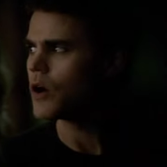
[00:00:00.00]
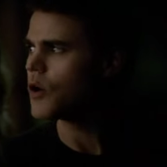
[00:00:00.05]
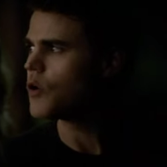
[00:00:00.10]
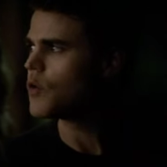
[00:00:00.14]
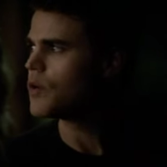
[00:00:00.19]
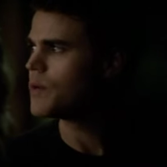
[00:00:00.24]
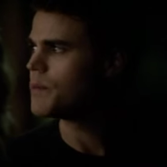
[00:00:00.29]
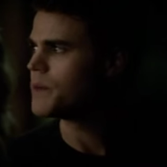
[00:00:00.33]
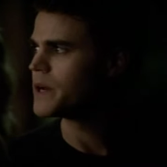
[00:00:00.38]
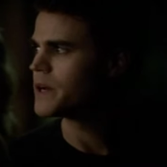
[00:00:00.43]

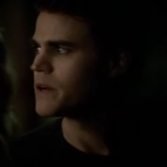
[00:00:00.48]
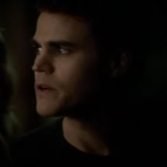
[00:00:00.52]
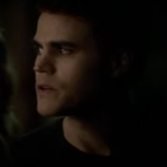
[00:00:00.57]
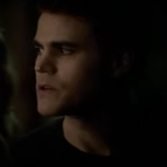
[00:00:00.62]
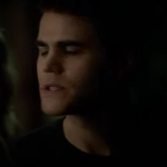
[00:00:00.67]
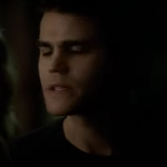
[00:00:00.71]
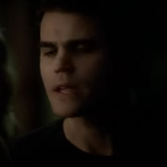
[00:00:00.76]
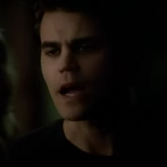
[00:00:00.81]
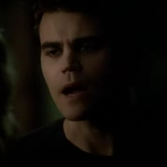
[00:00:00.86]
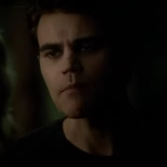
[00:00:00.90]
No, but
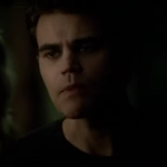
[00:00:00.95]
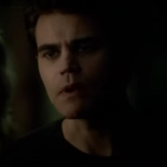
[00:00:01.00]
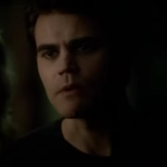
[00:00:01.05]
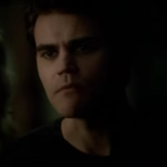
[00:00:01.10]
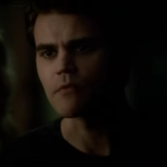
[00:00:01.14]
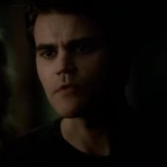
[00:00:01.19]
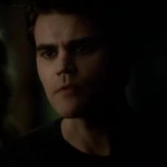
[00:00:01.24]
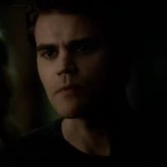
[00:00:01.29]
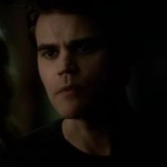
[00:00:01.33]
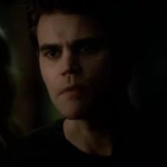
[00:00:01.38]
it'll stop
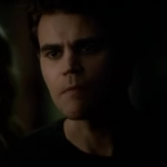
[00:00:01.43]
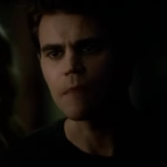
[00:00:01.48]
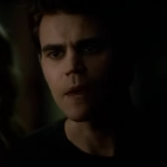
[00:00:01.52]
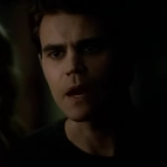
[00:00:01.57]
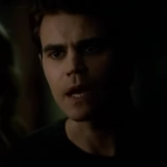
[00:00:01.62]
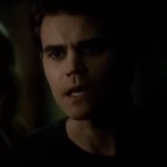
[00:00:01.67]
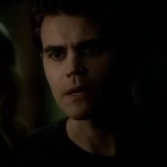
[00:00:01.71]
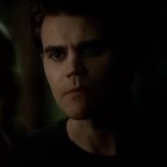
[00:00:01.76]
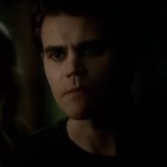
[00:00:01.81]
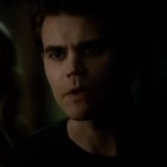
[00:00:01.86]
him from
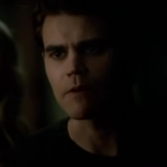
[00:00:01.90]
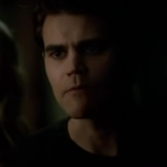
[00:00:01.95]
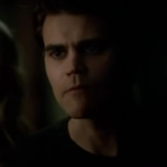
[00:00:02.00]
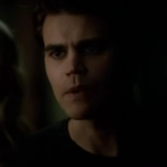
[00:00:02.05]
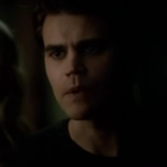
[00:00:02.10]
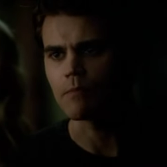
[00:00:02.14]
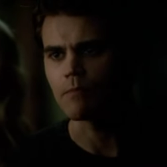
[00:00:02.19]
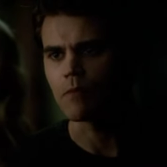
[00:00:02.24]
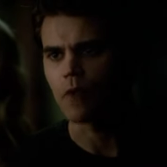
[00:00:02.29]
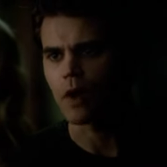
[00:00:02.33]
reminding me
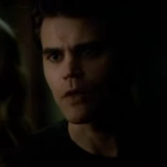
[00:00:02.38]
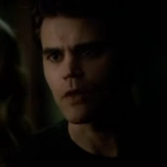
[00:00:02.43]
of my